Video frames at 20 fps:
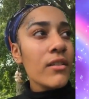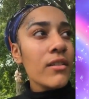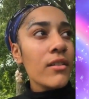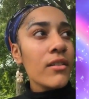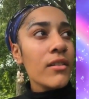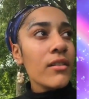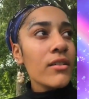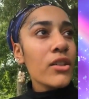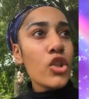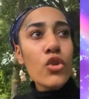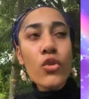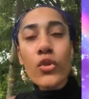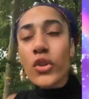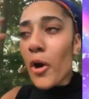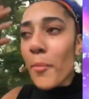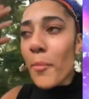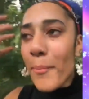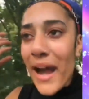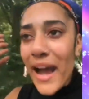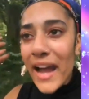for that plan
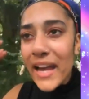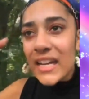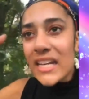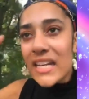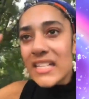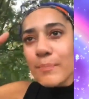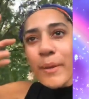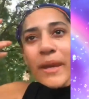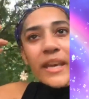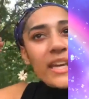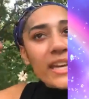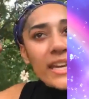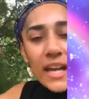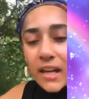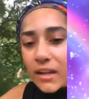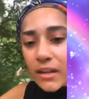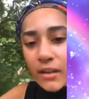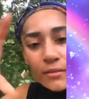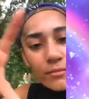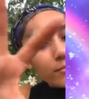B,
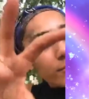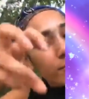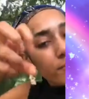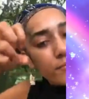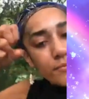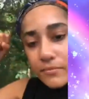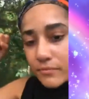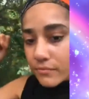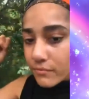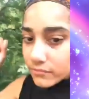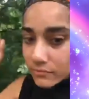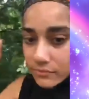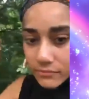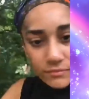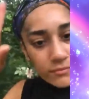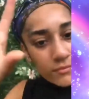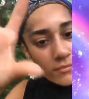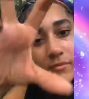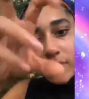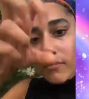then
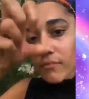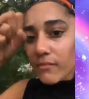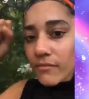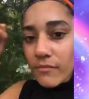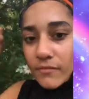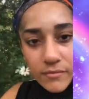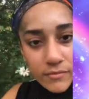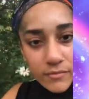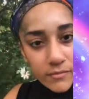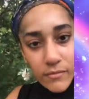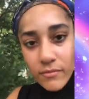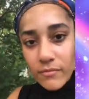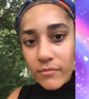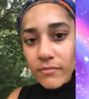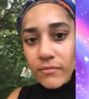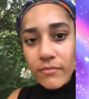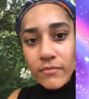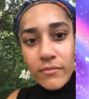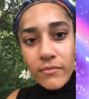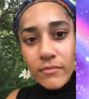she's going to stay
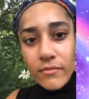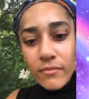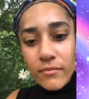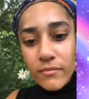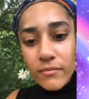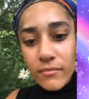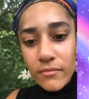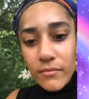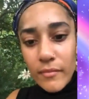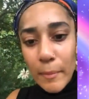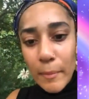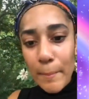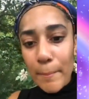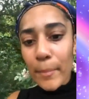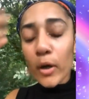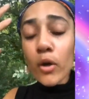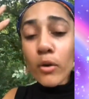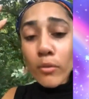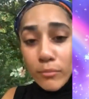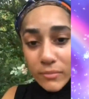stuck.
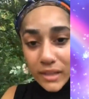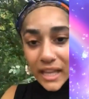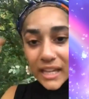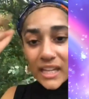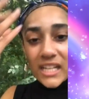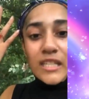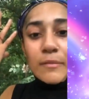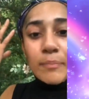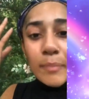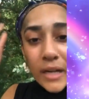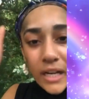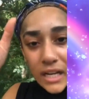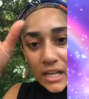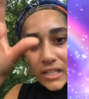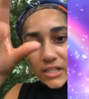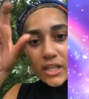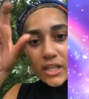She's dealing with